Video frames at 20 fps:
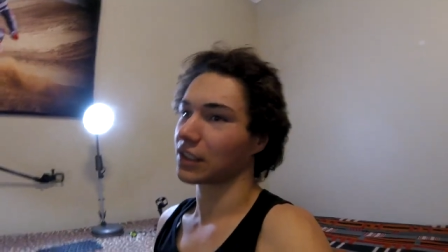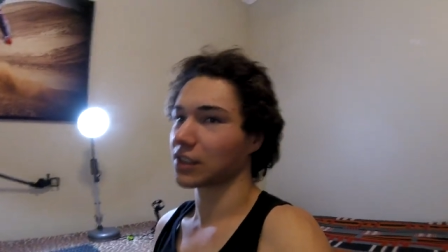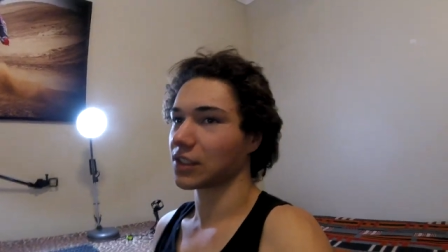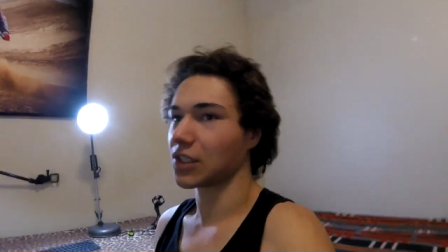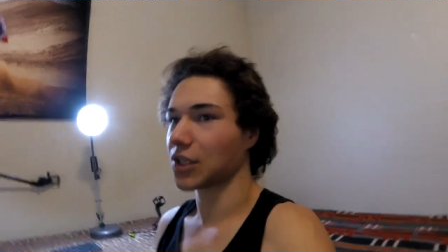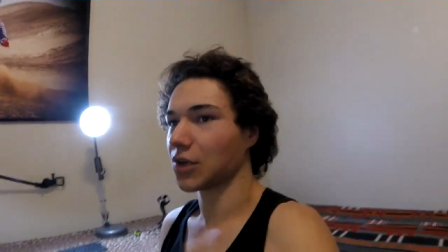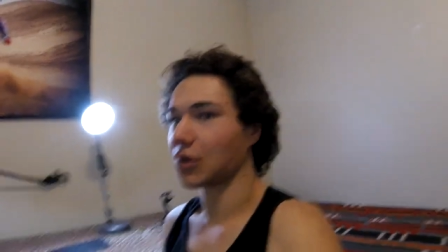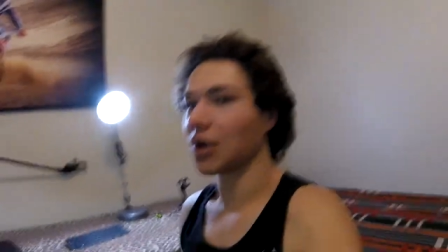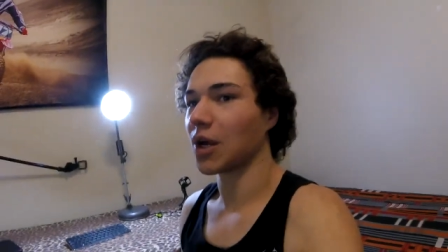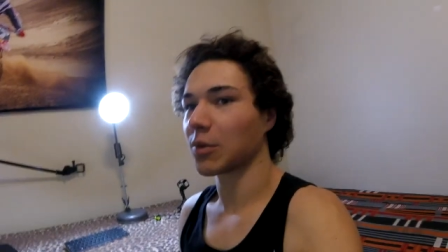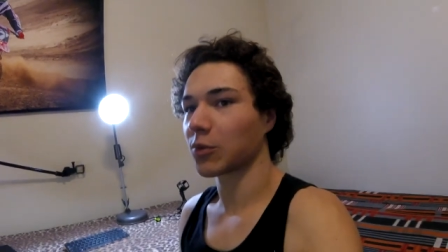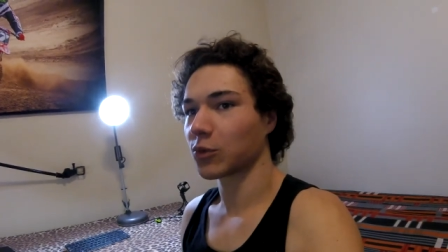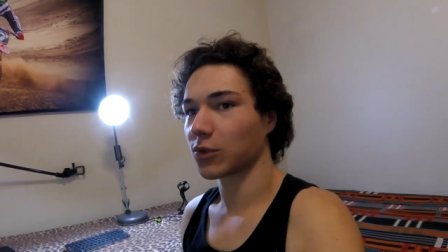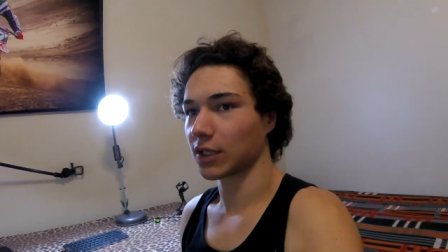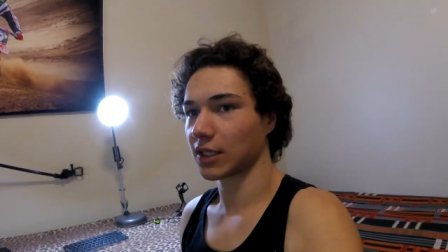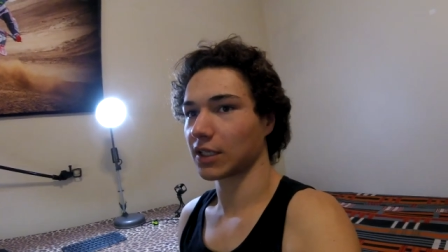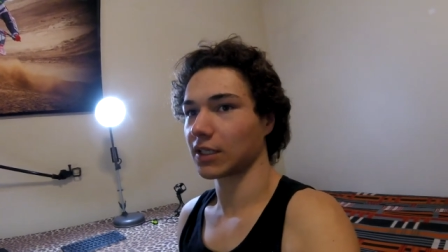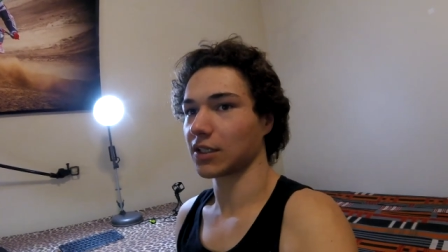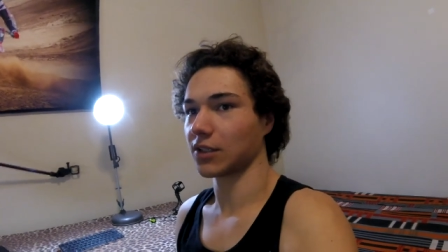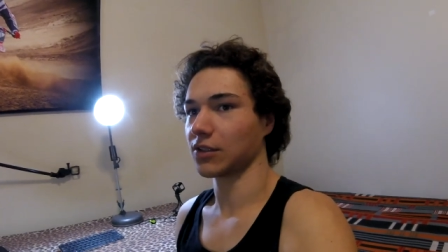So I'm
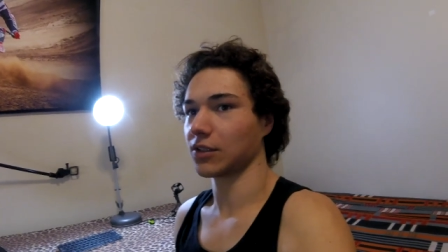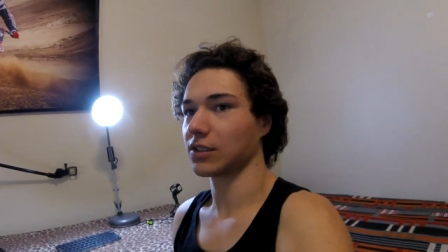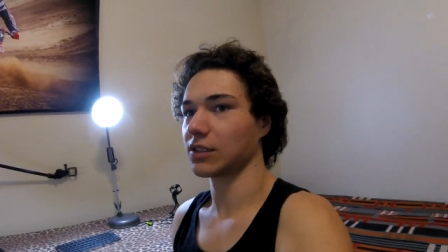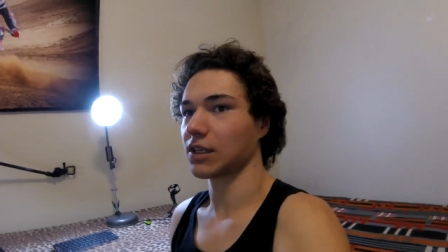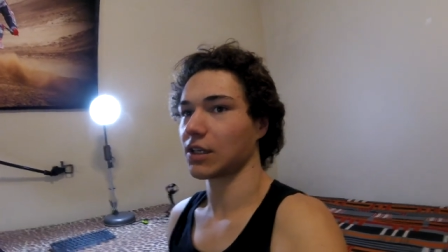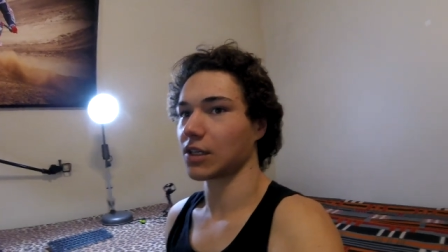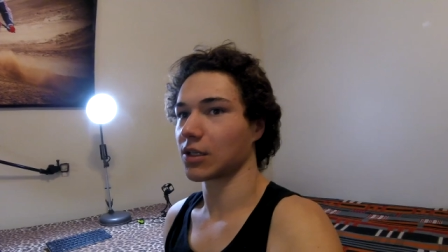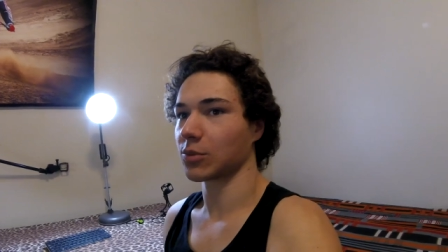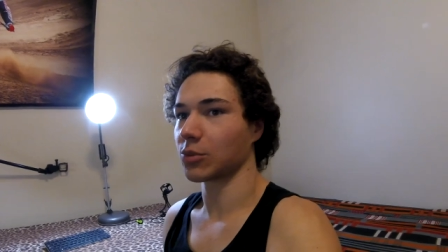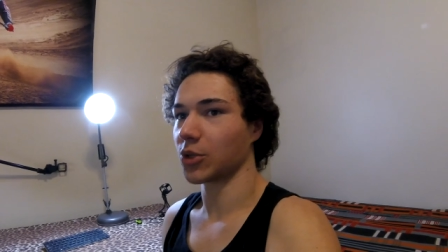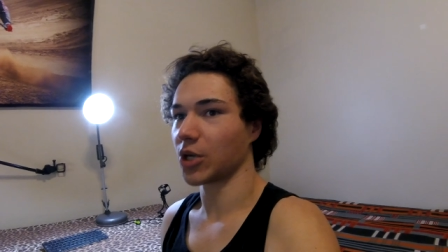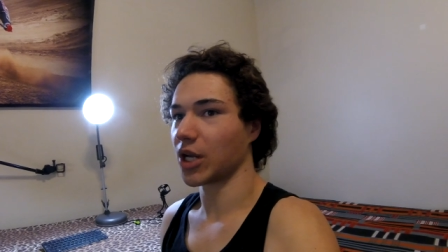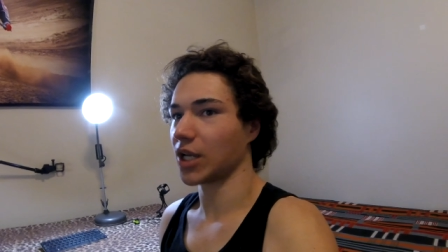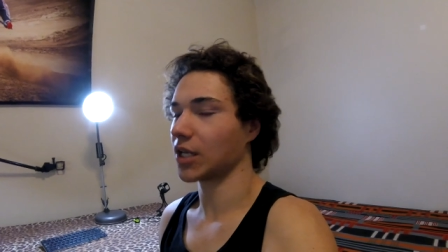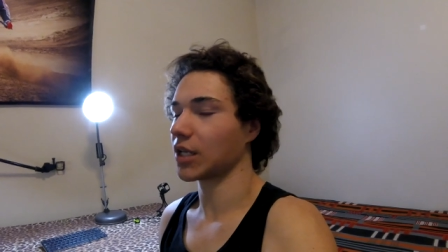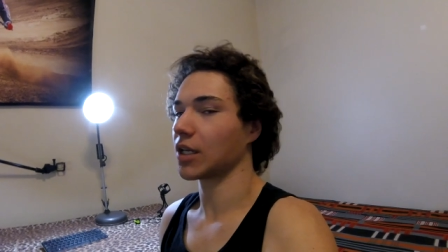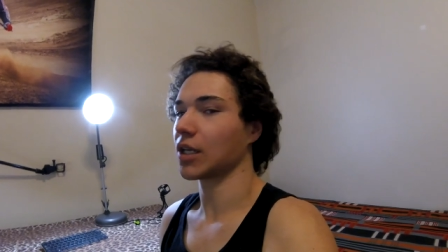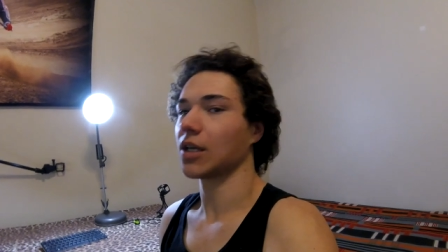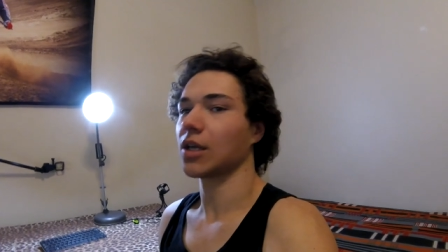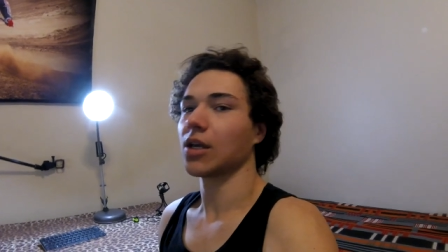quickly gonna take a break,